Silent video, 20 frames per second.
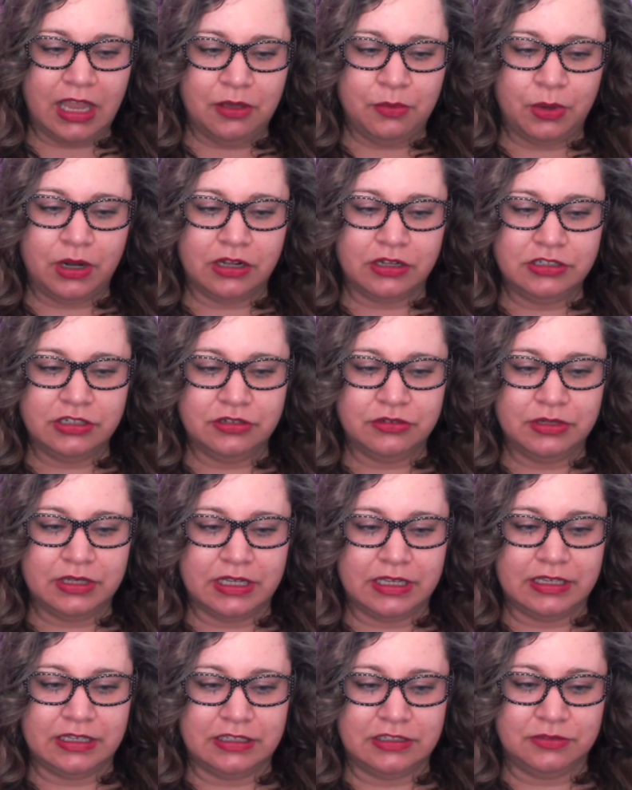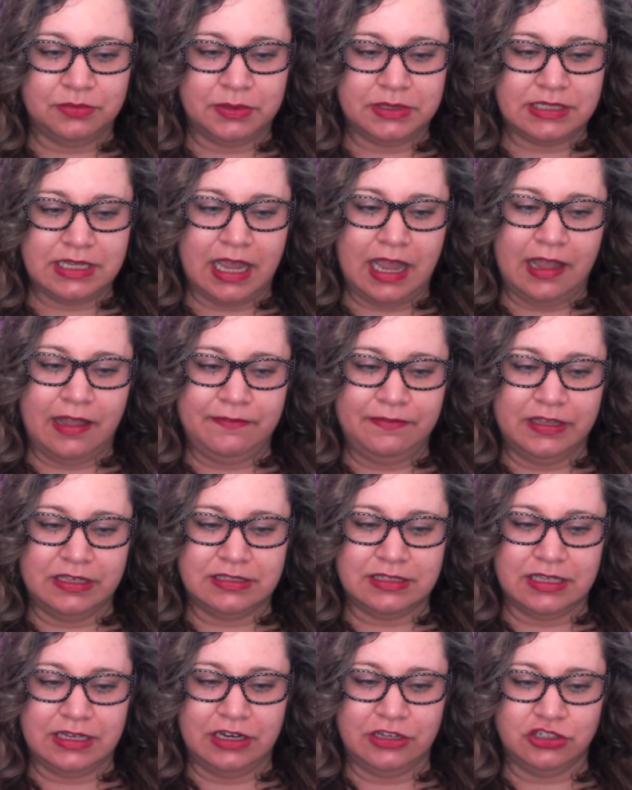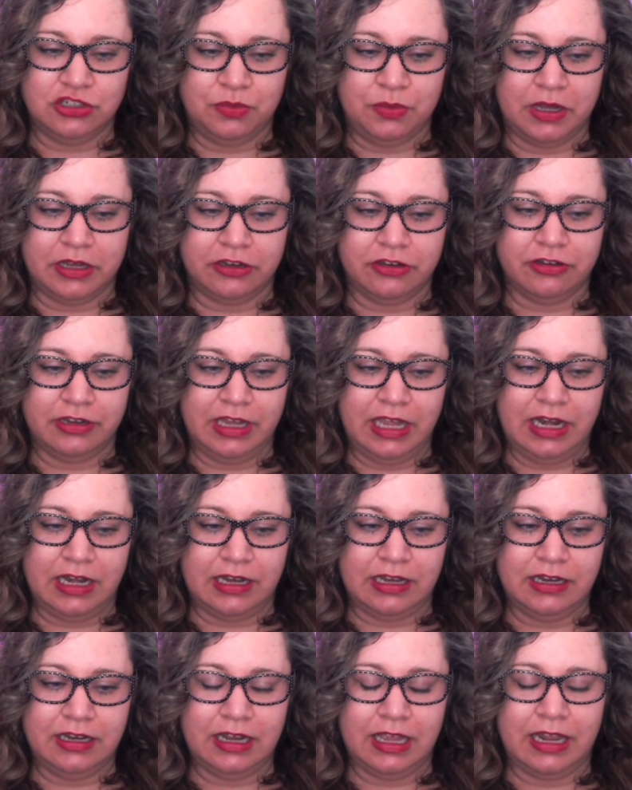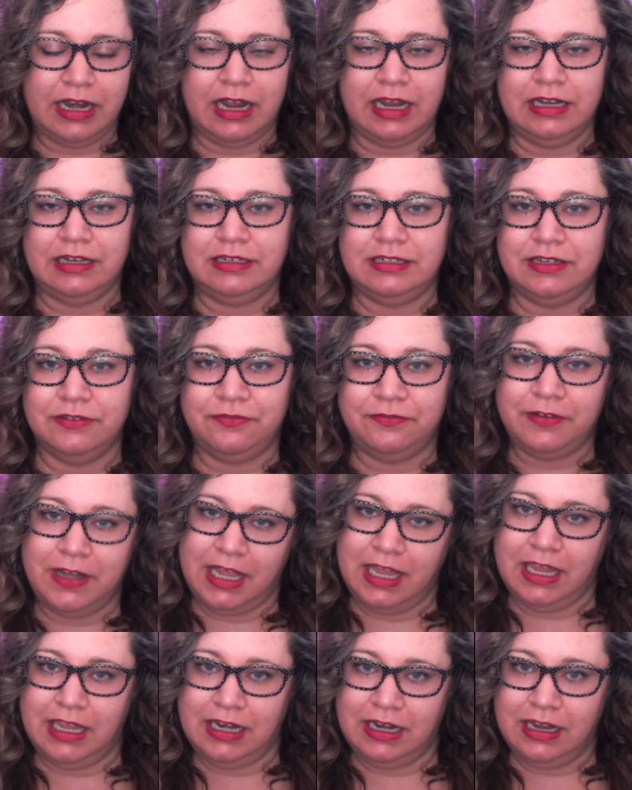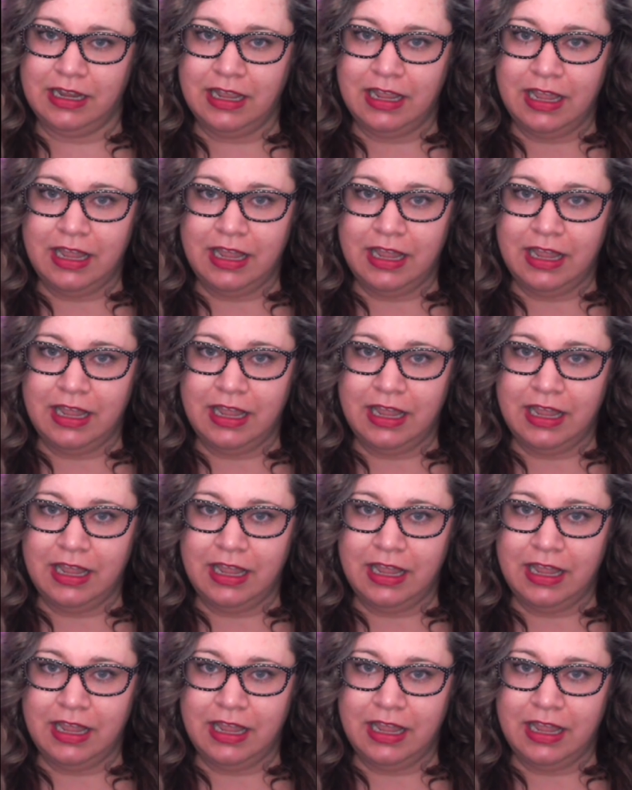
And what I'll do is once I have this initial one created and I define